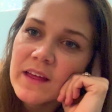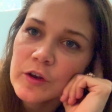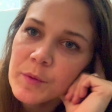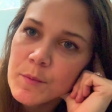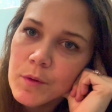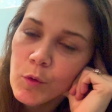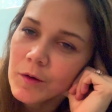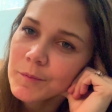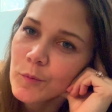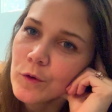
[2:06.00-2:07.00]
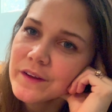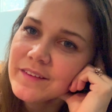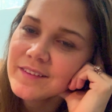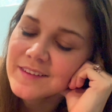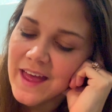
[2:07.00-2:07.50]
a little bit more
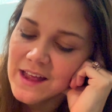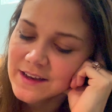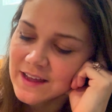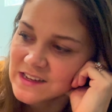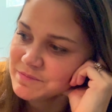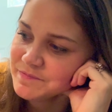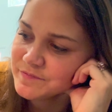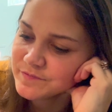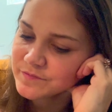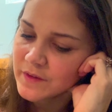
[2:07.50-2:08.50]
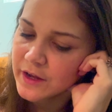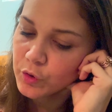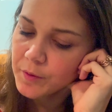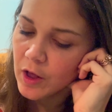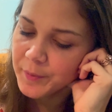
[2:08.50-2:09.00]
moist, and it'll
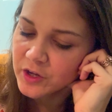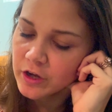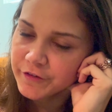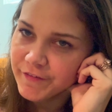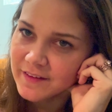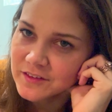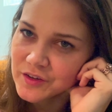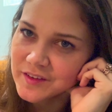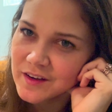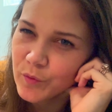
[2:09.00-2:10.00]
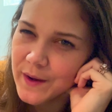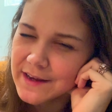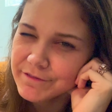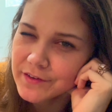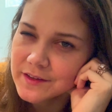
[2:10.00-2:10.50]
help it cook faster instead of
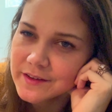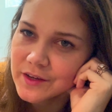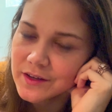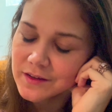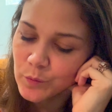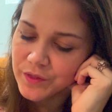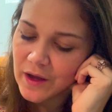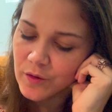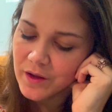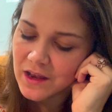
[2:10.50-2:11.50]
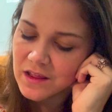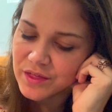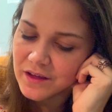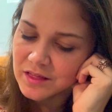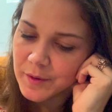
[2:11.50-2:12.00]
waiting for it to cook without
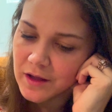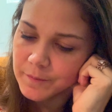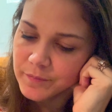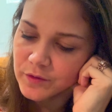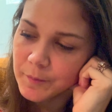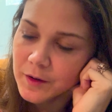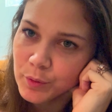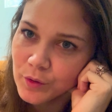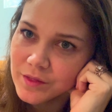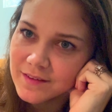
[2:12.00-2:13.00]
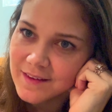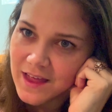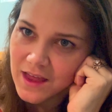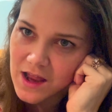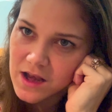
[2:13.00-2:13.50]
anything at the bottom. So I'm gonna pour this
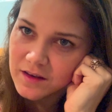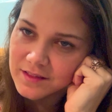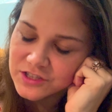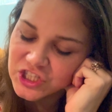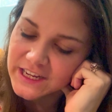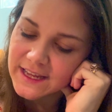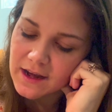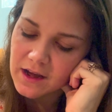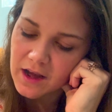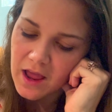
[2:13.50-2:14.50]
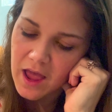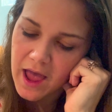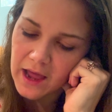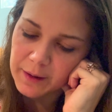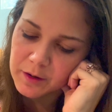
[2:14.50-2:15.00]
into the chicken,
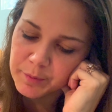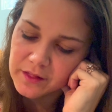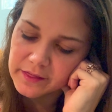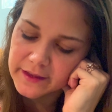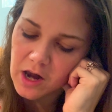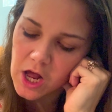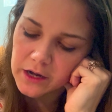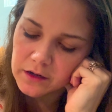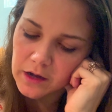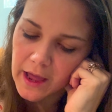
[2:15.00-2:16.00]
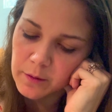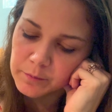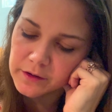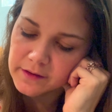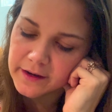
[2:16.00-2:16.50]
and I'm gonna put the lid on, and I'm
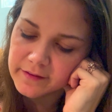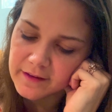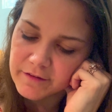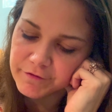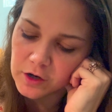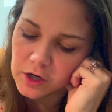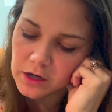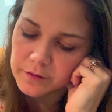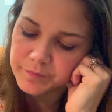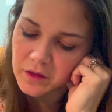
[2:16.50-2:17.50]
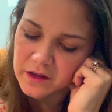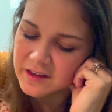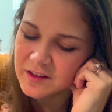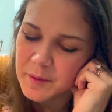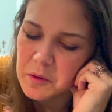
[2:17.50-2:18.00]
gonna let it sit for, it
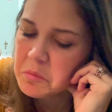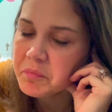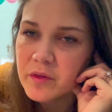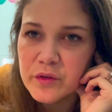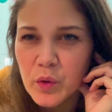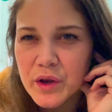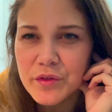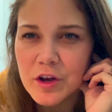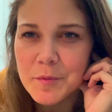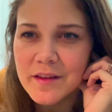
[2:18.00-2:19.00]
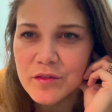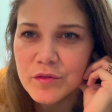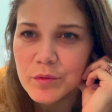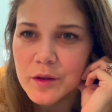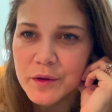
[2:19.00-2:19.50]
takes about 20 or 30 minutes,
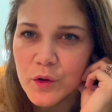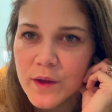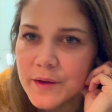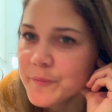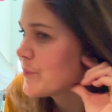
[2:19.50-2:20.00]
it's really pretty quick.